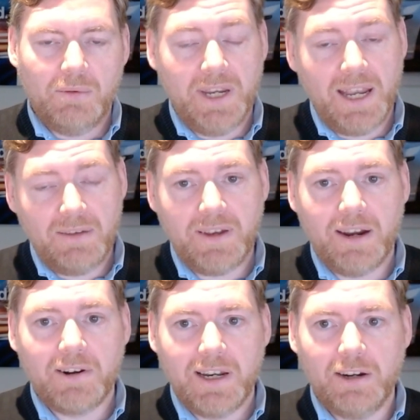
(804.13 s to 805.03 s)
We have
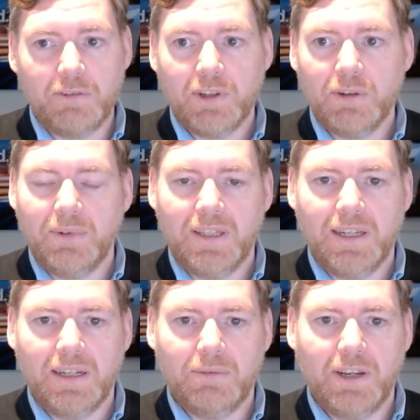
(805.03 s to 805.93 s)
our clear view with
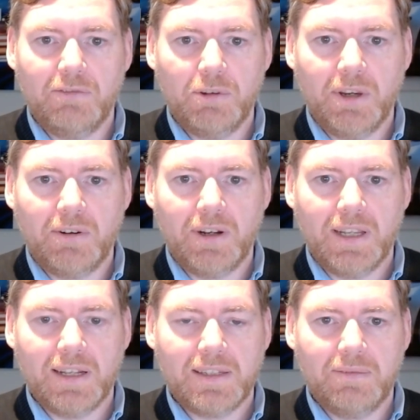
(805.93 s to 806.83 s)
the rear view mirror, and
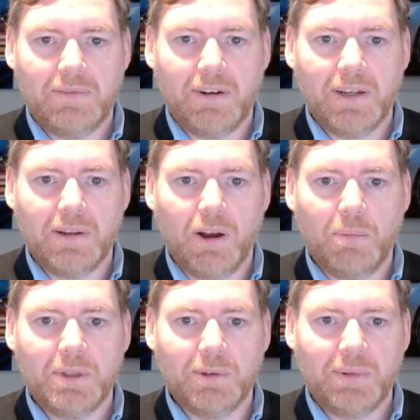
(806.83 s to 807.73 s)
that's a very
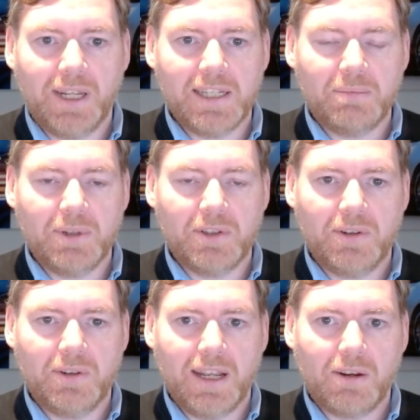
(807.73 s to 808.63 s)
optimal place because
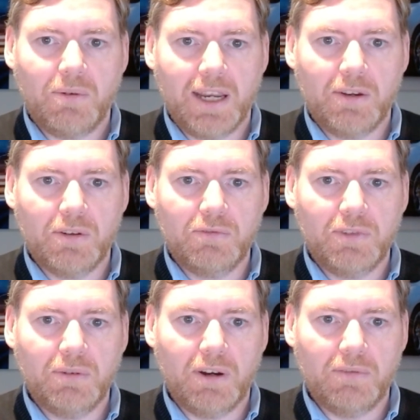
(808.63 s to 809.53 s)
you get quite good
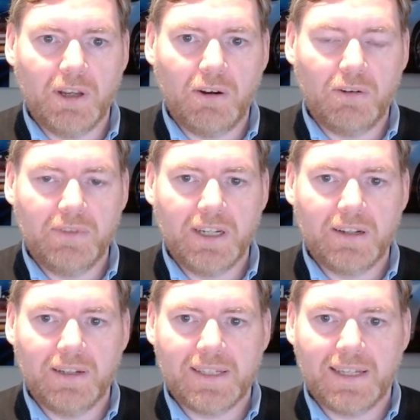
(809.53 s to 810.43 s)
view over the whole
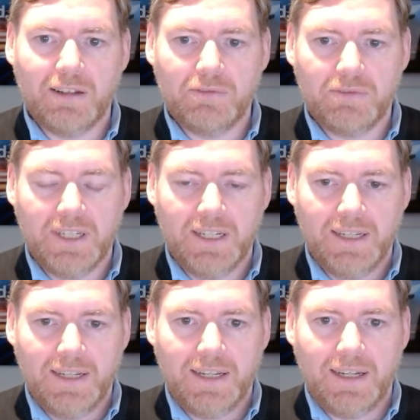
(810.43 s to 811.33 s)
vehicle itself.
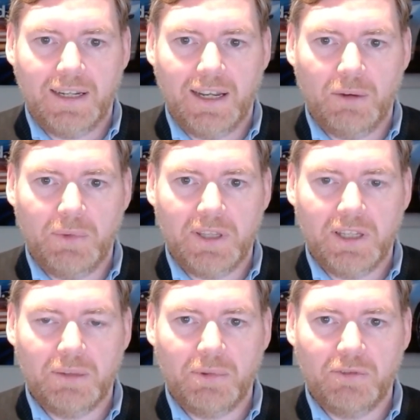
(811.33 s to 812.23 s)
And with
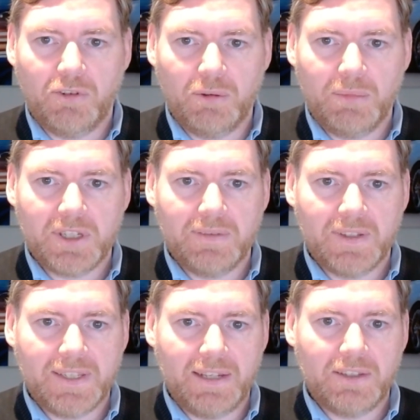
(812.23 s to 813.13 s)
the performance of the
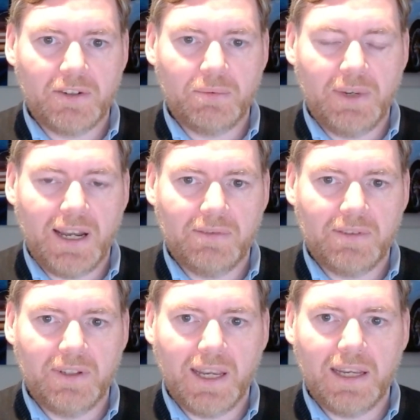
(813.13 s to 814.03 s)
sensors we have
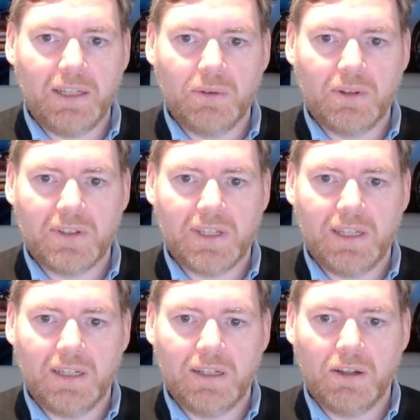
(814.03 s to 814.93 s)
today, you can
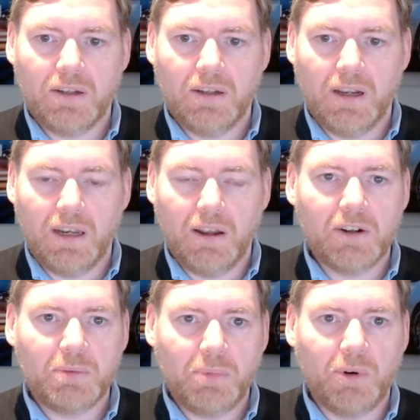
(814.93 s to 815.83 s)
see a
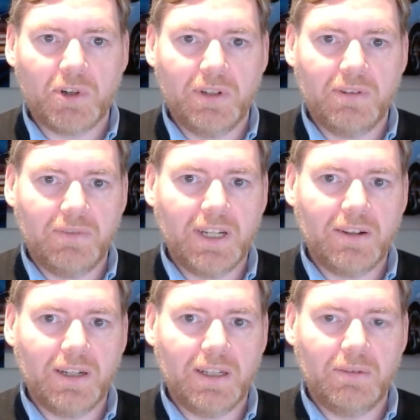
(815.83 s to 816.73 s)
large portion of the
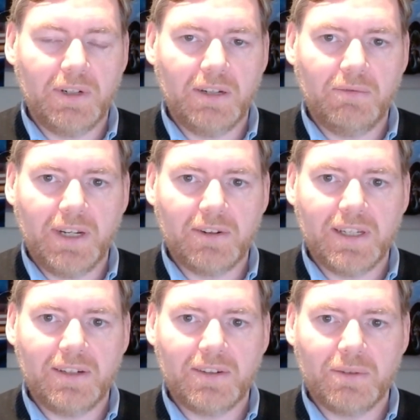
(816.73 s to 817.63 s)
vehicle and the rear
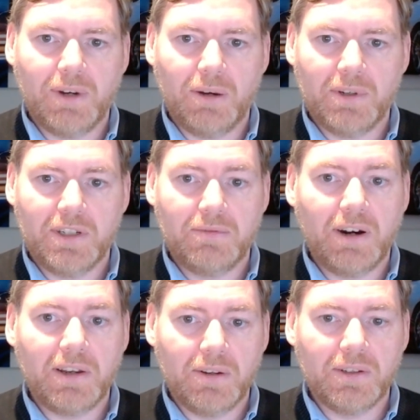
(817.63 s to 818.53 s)
seats as well, which is
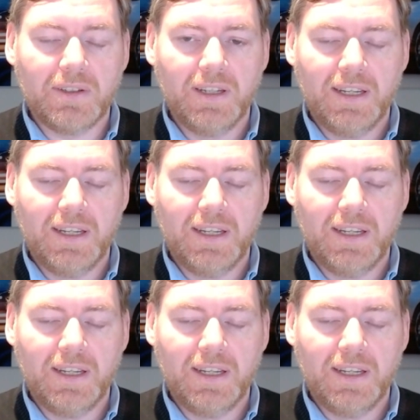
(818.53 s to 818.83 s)
very good.